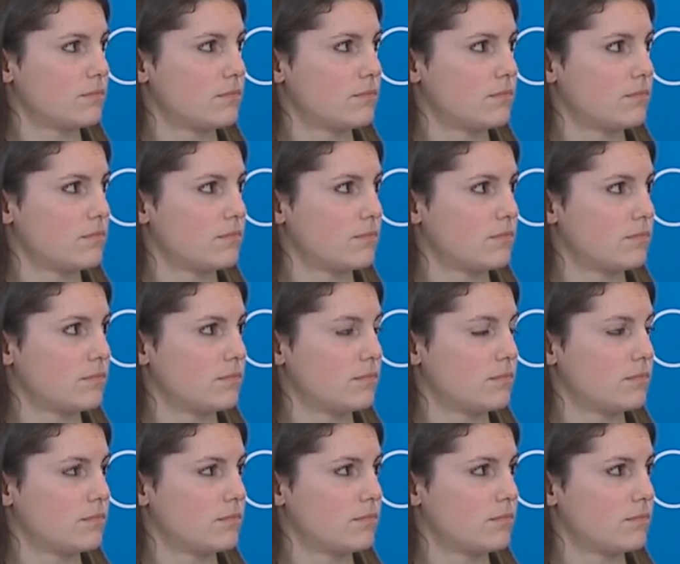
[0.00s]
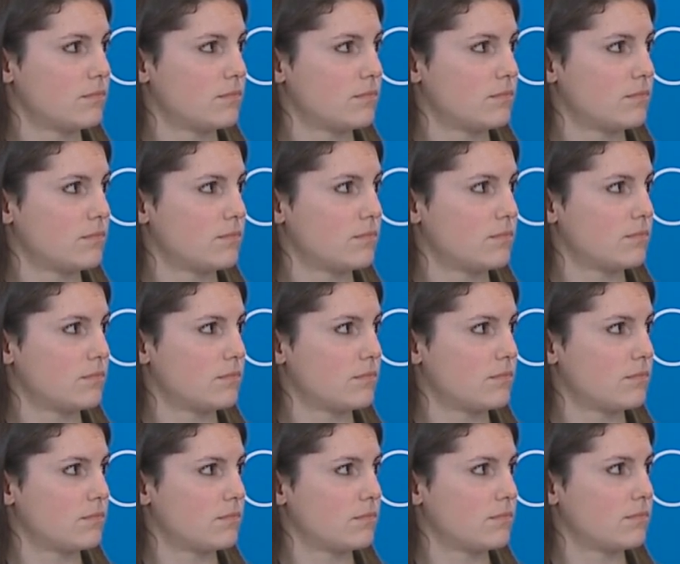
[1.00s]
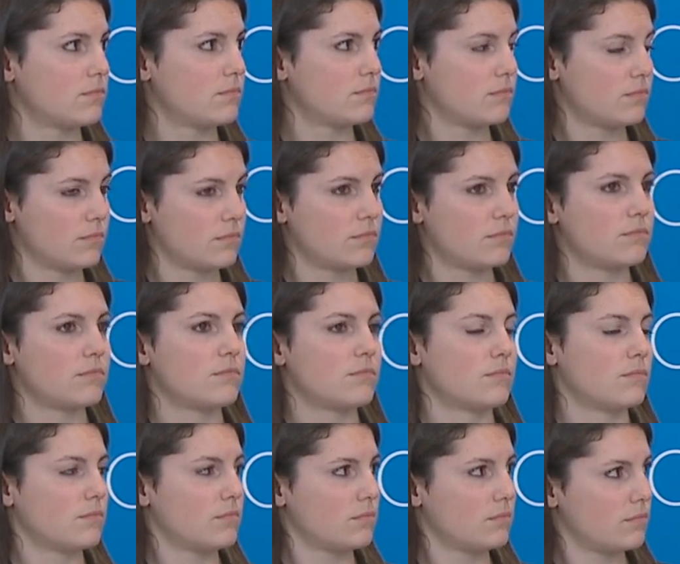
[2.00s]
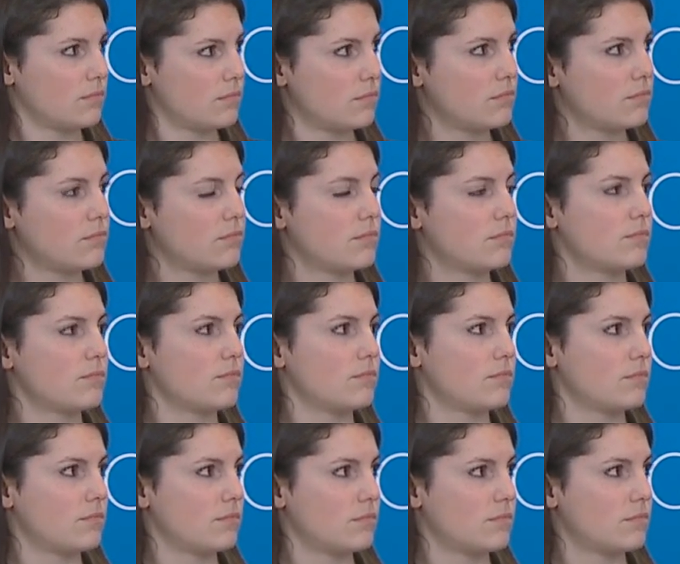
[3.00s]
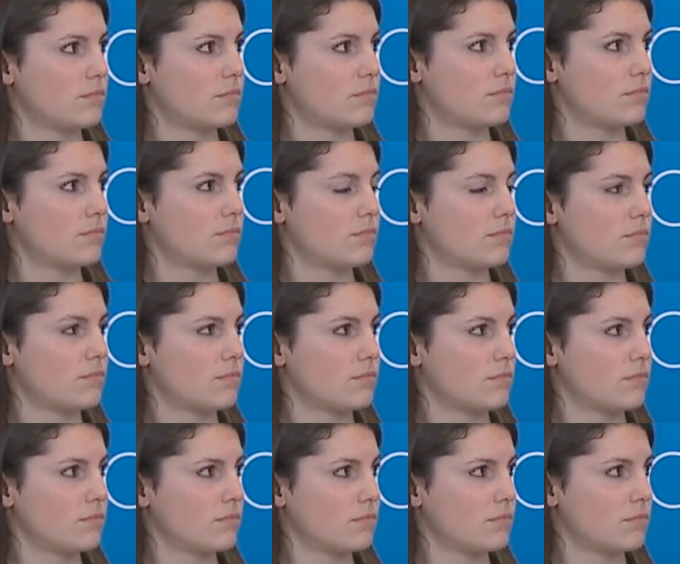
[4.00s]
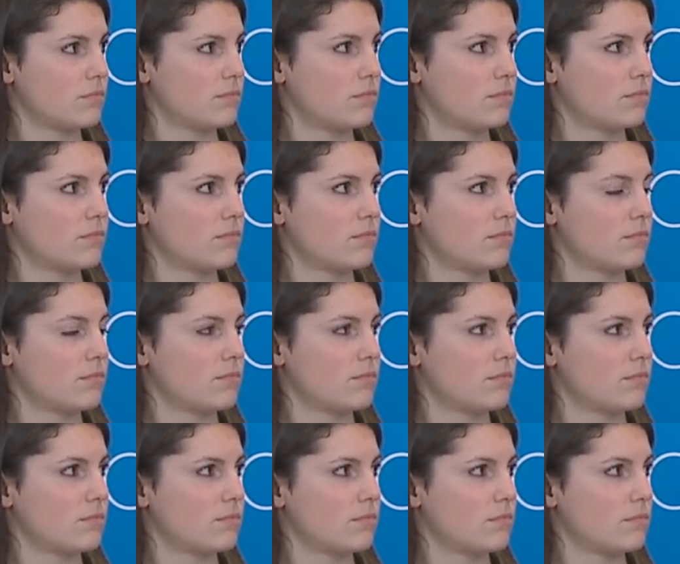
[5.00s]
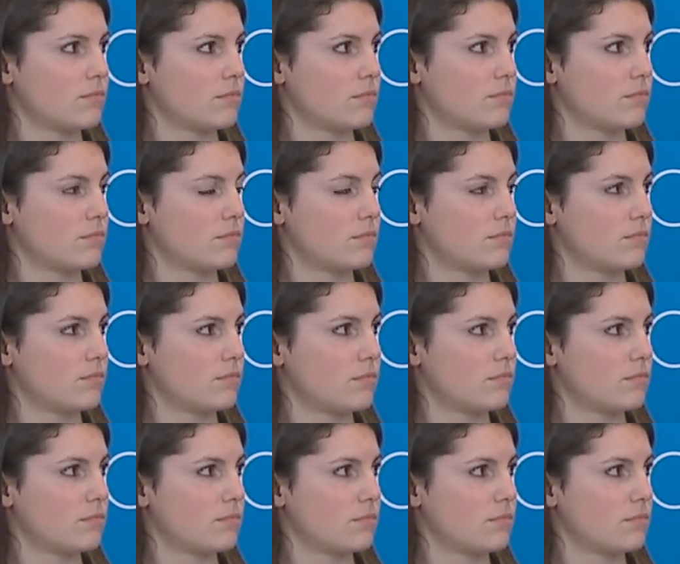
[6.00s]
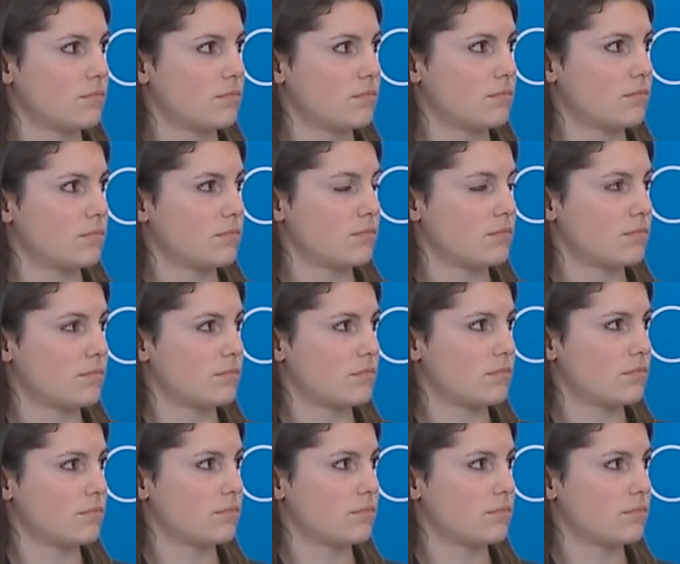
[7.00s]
(silent)